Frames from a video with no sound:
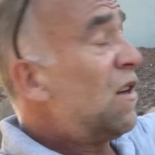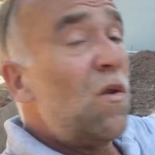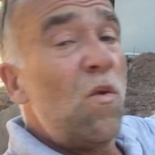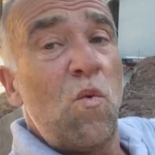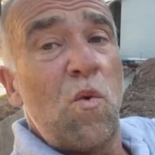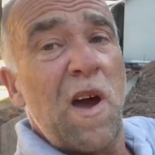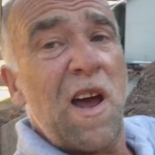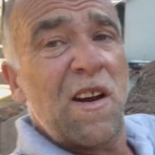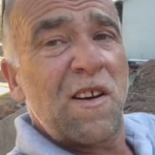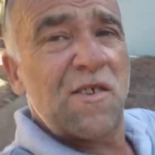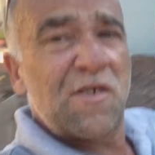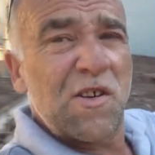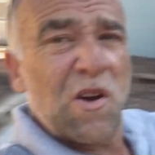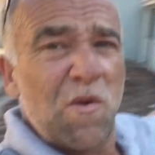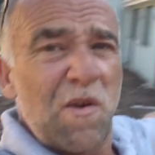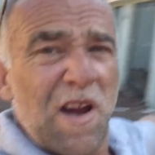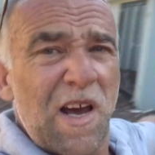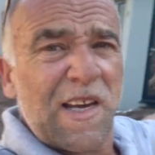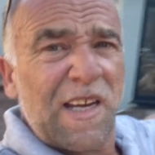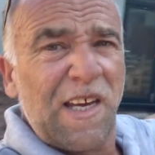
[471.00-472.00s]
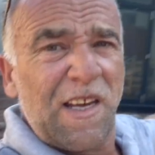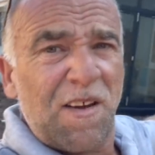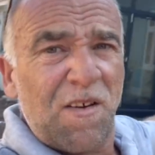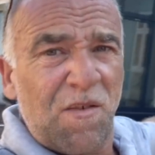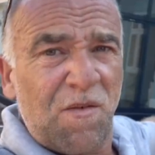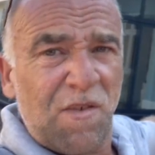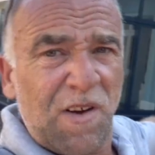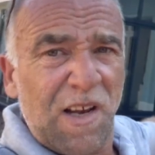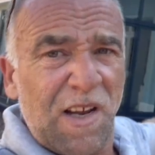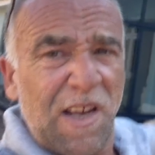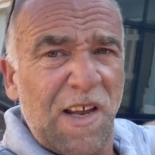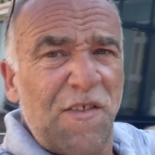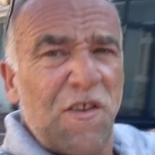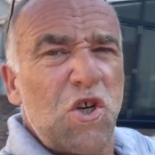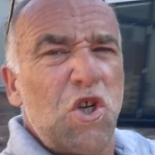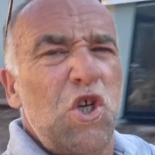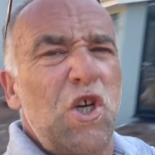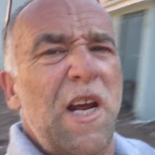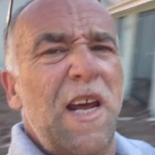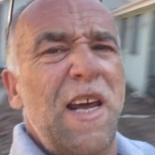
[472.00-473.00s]
We're so lucky. In the
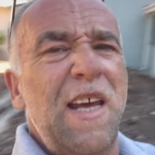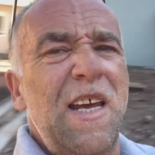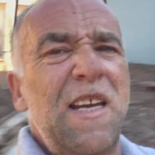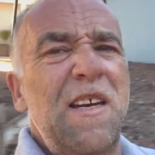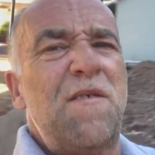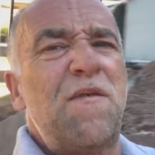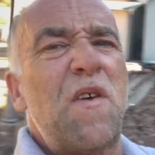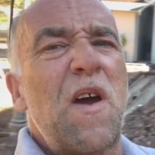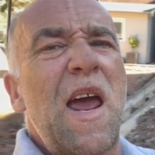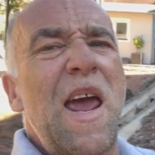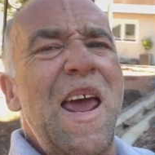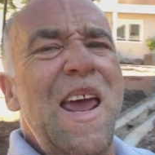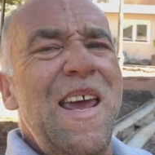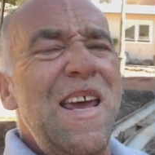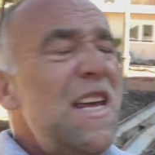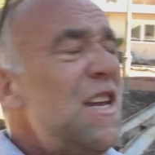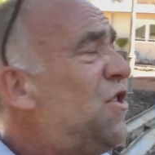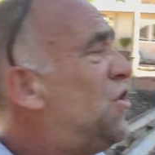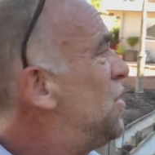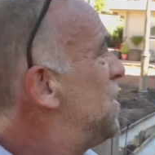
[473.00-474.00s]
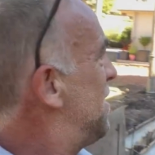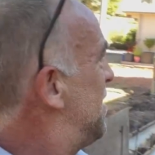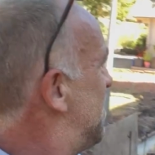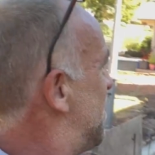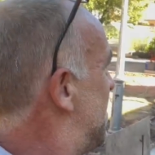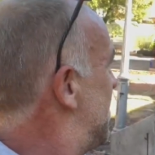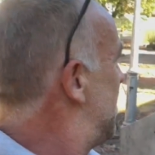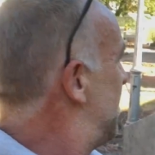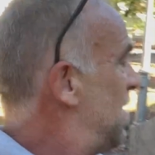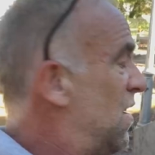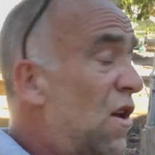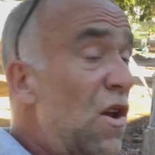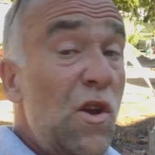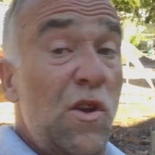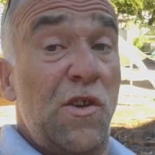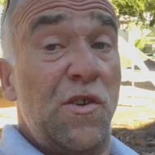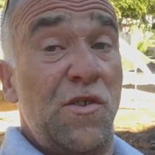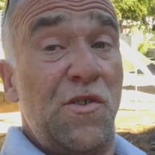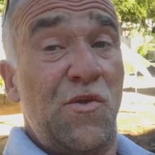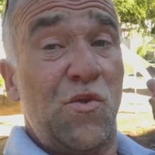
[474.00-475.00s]
shade for ages.
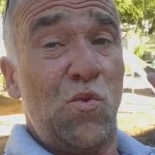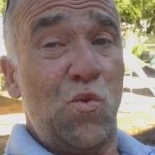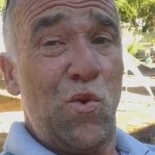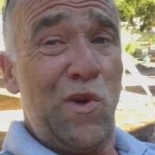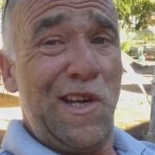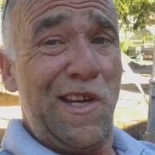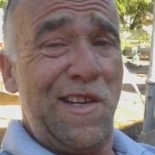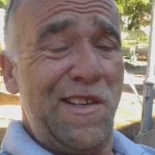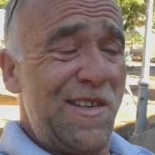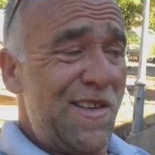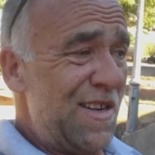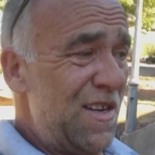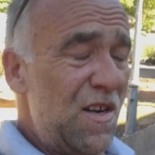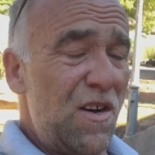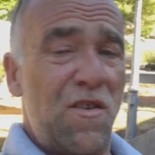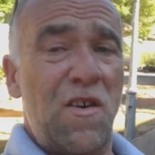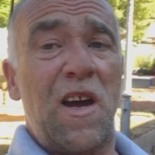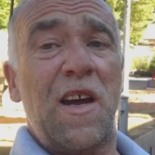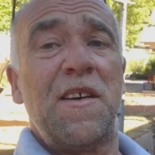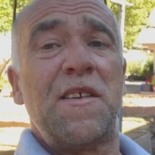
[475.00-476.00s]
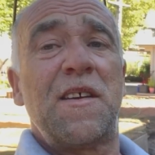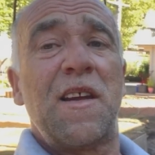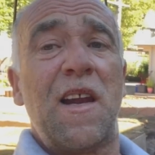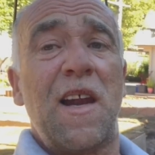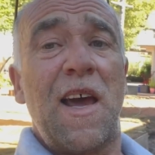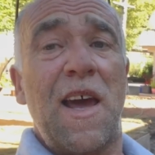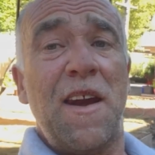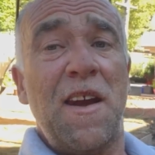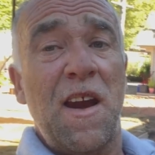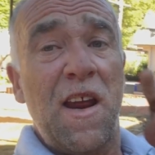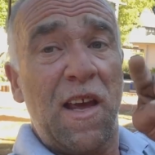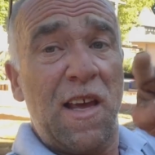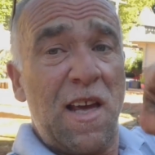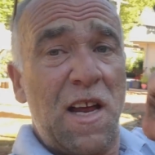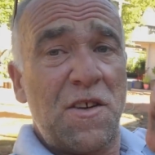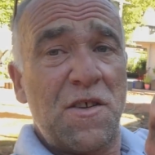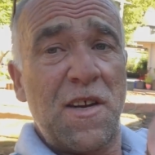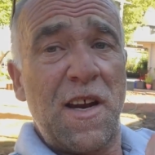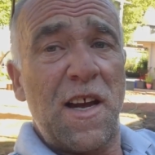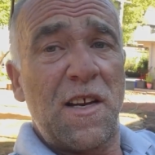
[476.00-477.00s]
Sweet. Right, until then,
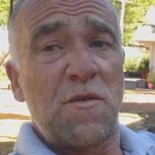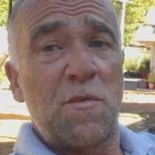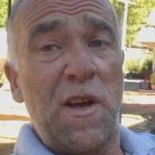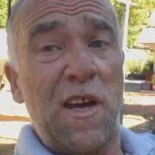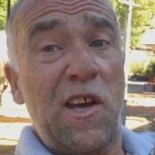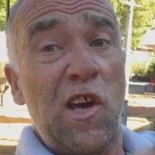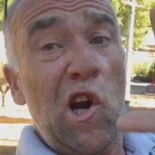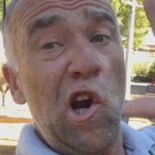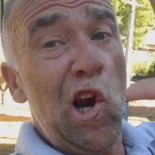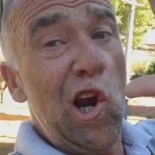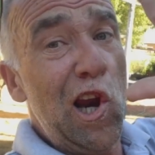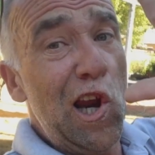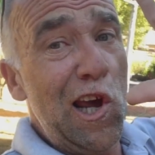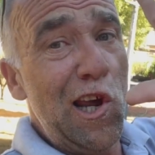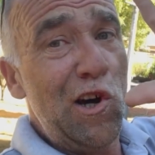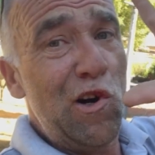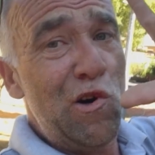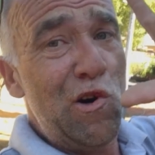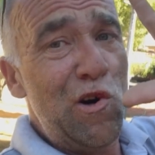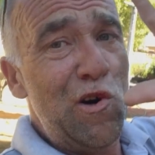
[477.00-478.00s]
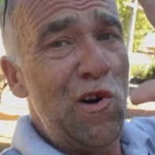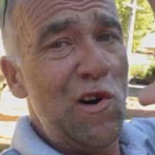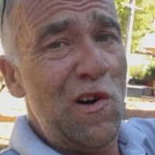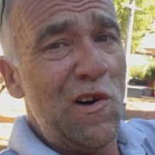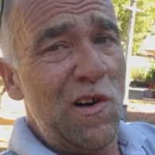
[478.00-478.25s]
catch you next week. Later.